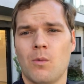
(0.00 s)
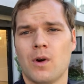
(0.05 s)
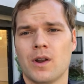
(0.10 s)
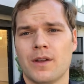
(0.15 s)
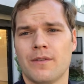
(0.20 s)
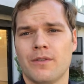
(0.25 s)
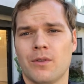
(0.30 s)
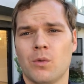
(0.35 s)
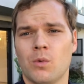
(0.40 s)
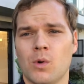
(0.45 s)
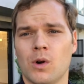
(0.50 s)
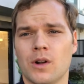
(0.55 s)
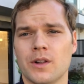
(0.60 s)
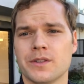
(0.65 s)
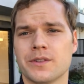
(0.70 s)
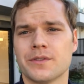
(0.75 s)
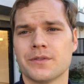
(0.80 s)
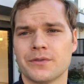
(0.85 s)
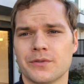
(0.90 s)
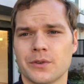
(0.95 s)
one of the
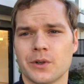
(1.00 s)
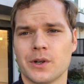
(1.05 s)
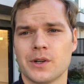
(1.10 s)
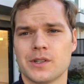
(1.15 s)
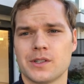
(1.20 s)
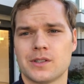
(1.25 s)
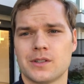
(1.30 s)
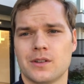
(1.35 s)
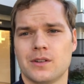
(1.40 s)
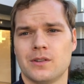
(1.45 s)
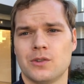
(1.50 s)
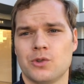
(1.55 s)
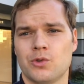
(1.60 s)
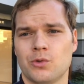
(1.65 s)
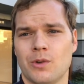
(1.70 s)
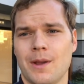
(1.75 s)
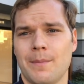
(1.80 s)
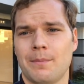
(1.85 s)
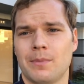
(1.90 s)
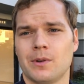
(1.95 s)
world's first
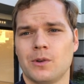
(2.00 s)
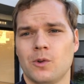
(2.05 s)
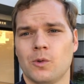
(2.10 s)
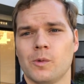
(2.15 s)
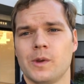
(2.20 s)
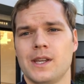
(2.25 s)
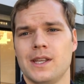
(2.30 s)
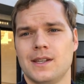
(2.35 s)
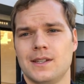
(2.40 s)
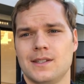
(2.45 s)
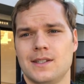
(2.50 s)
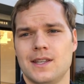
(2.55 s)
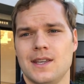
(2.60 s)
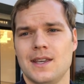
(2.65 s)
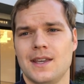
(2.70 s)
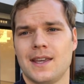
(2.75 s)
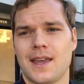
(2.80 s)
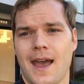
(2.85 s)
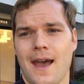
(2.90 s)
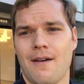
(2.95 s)
drip green
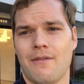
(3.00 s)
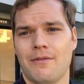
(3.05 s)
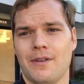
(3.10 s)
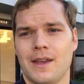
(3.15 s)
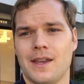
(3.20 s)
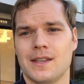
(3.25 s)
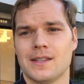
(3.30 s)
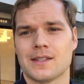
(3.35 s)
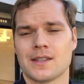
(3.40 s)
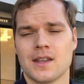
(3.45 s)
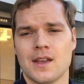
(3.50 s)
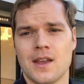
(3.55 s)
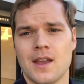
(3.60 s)
tea cafes.